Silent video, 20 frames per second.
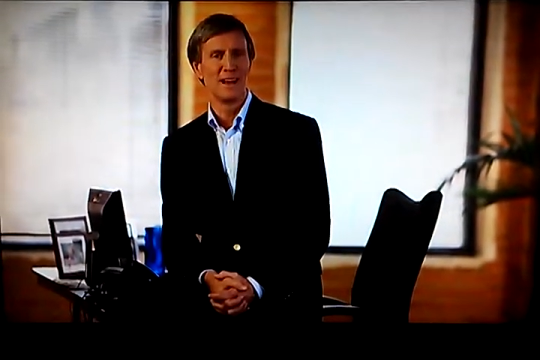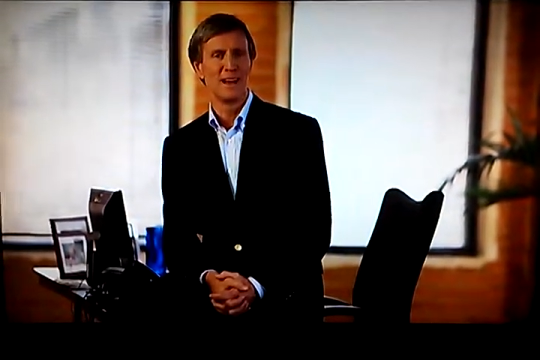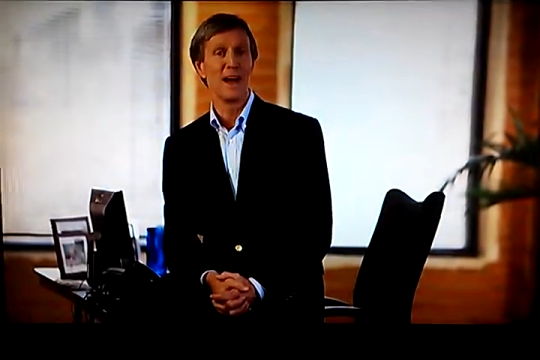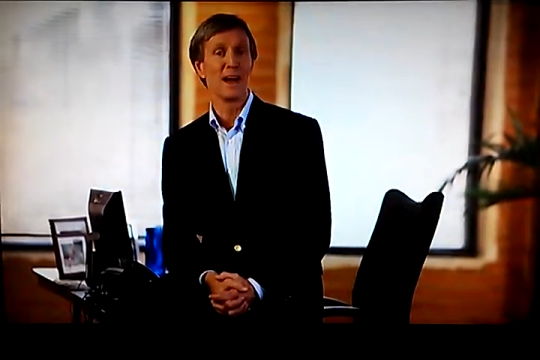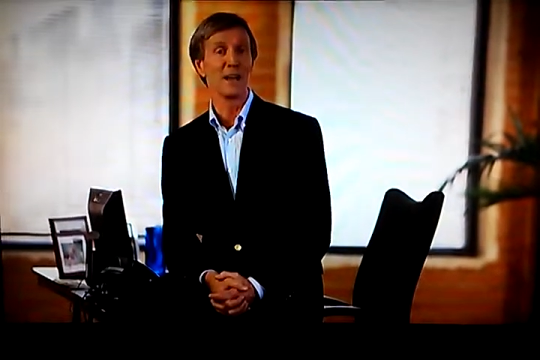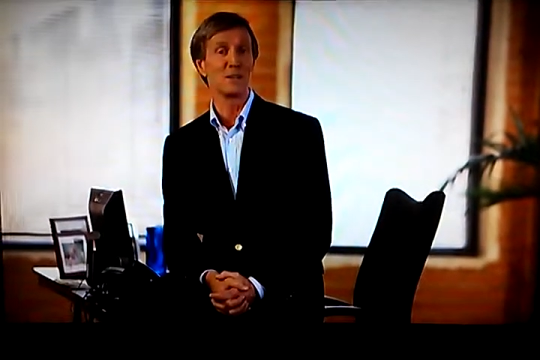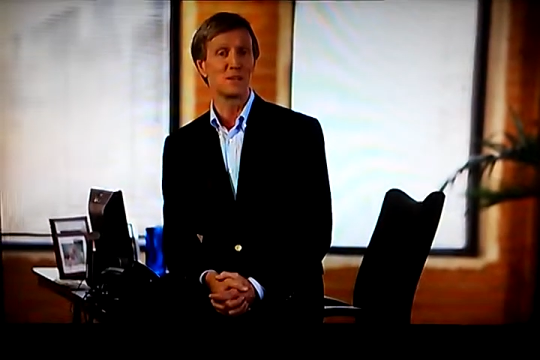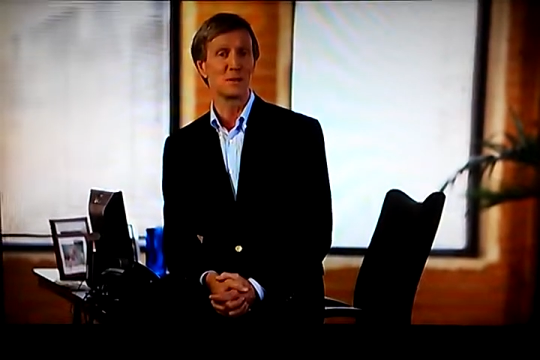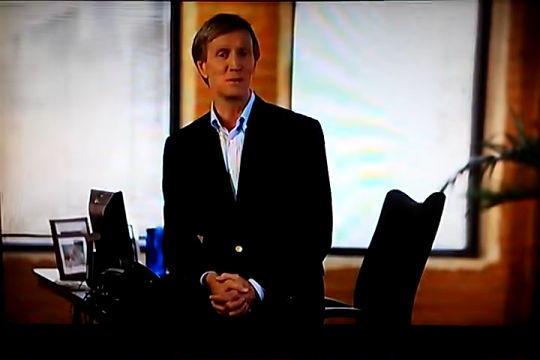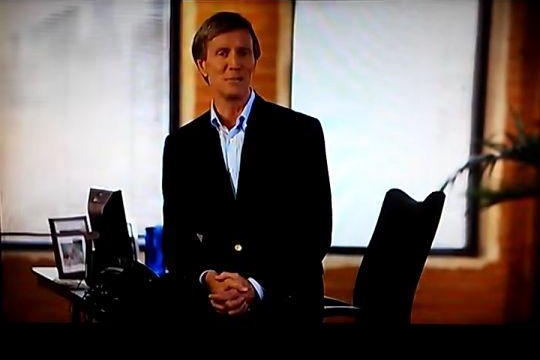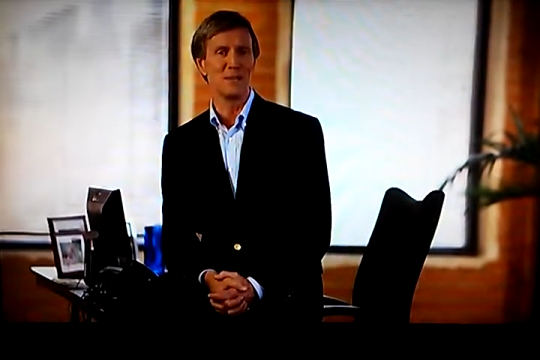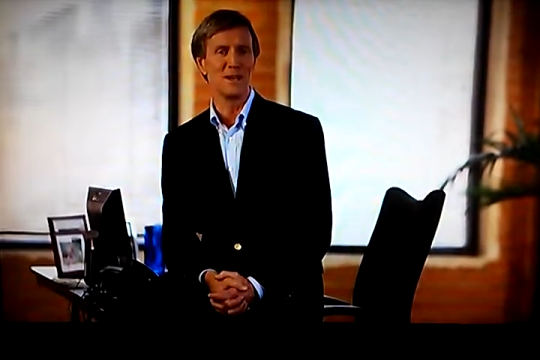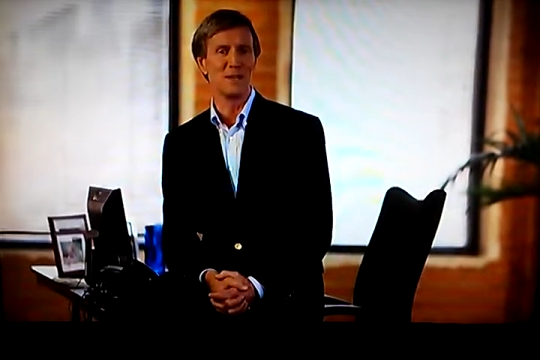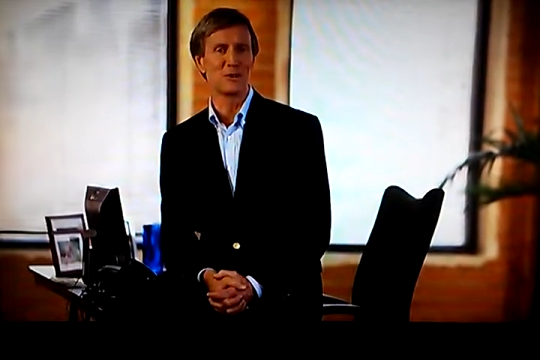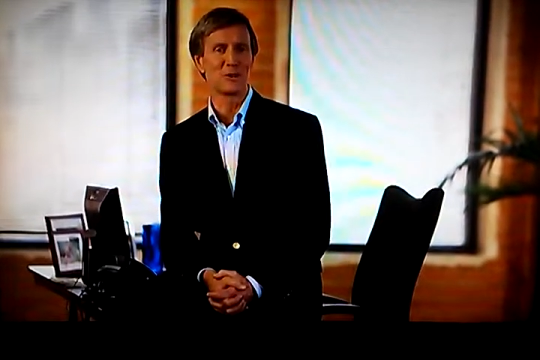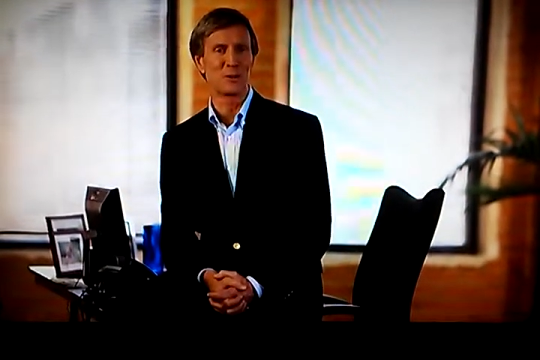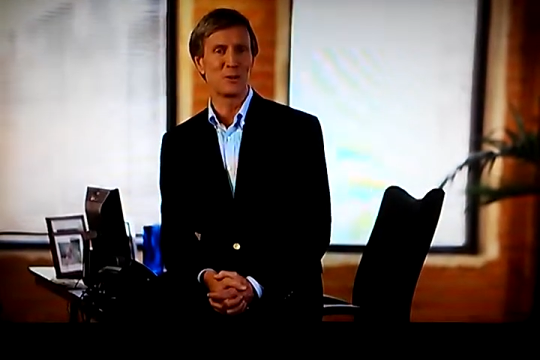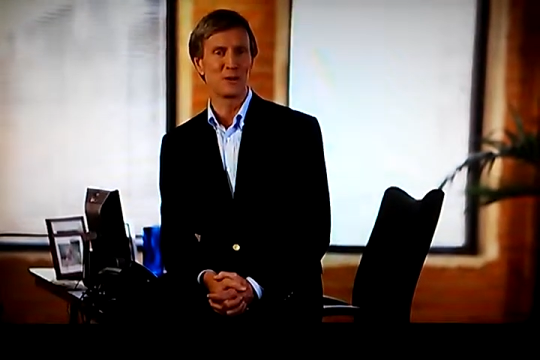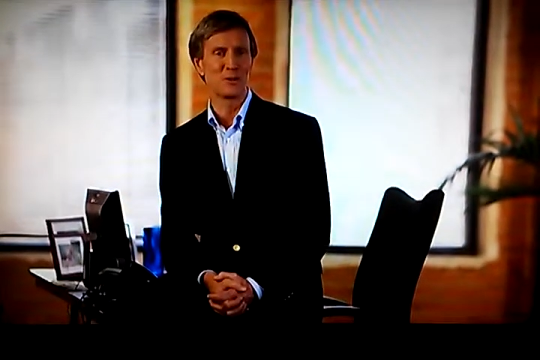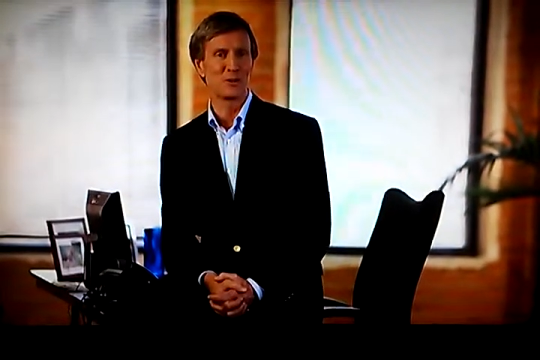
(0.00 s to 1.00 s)
I should
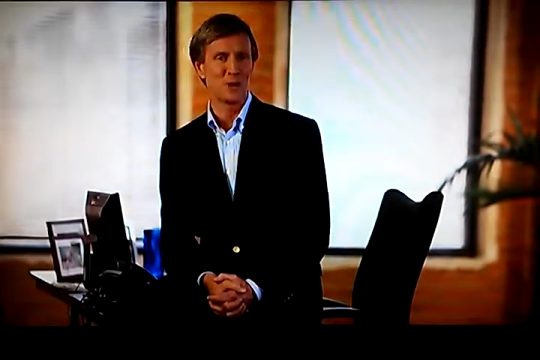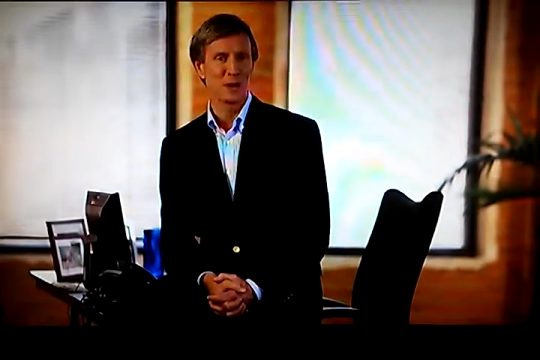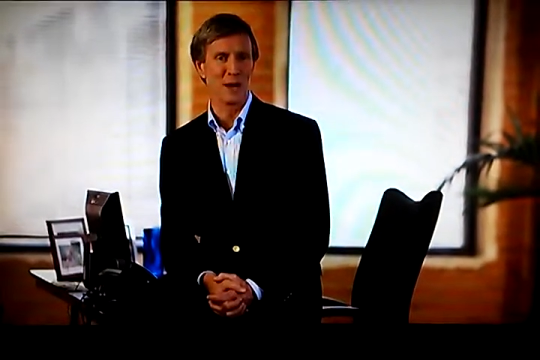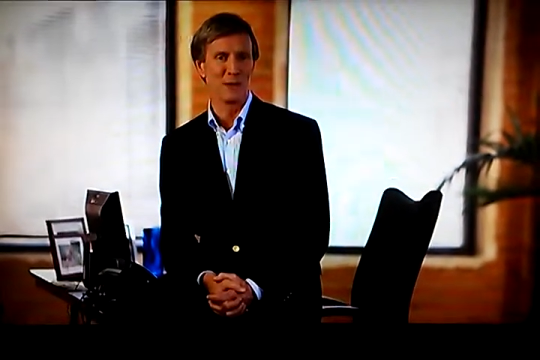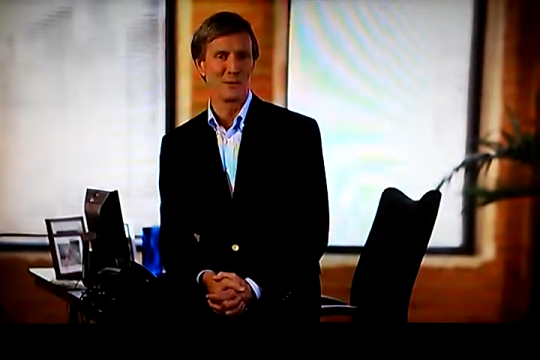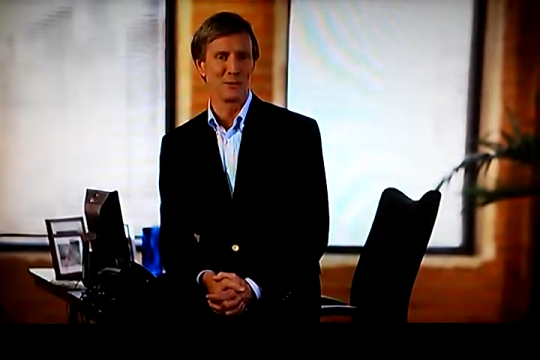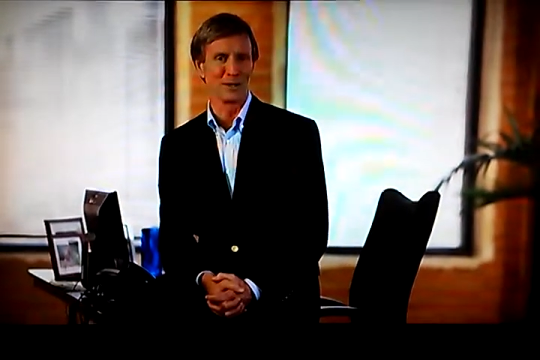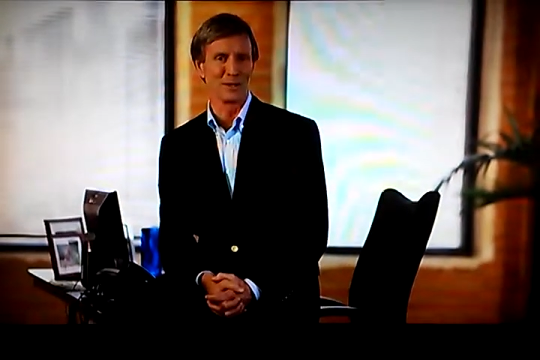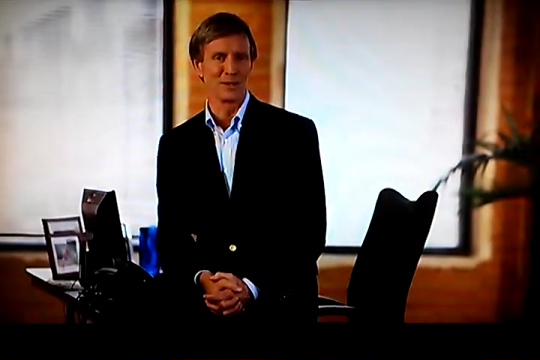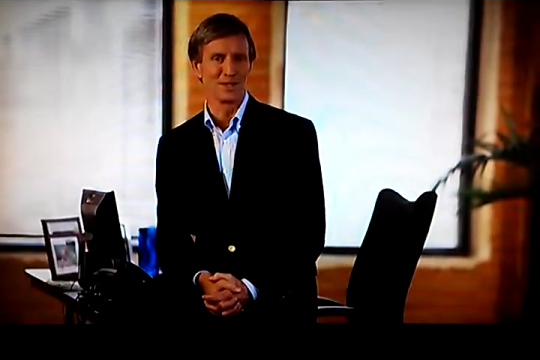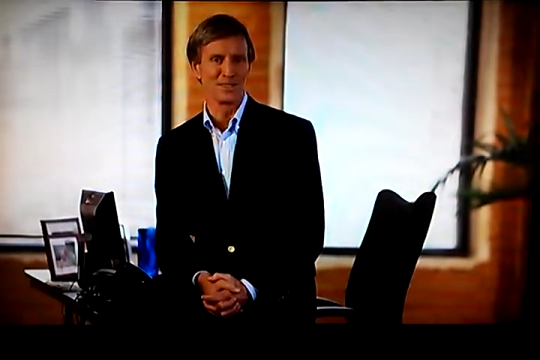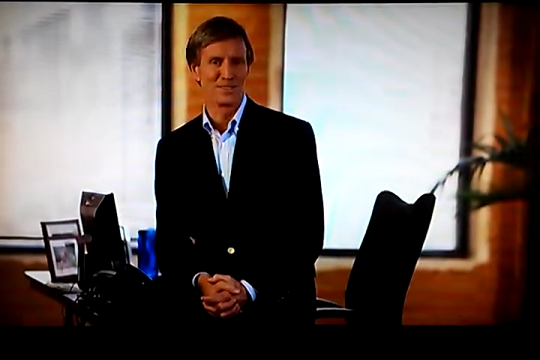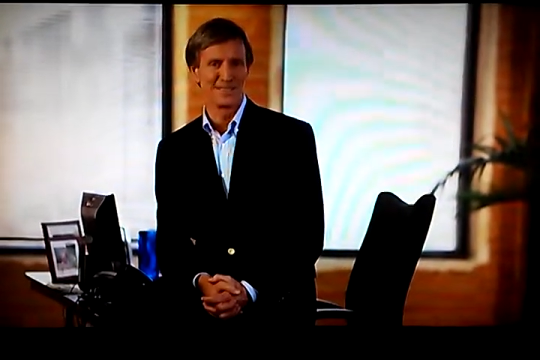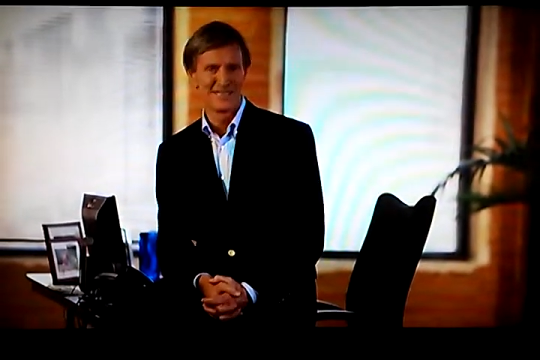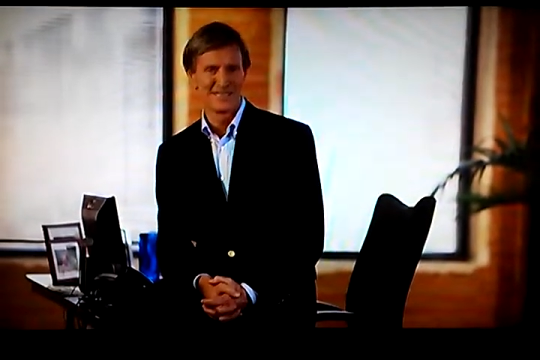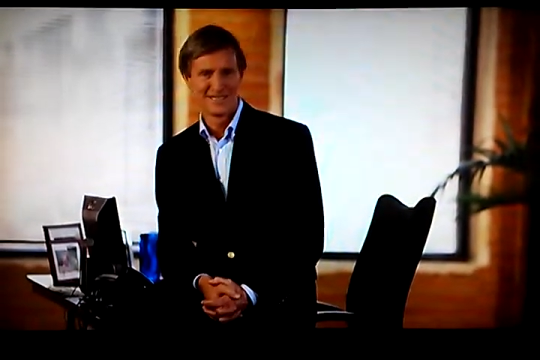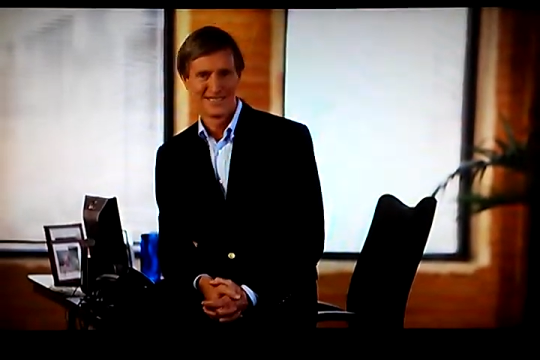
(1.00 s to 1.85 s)
meet Chris Chambliss.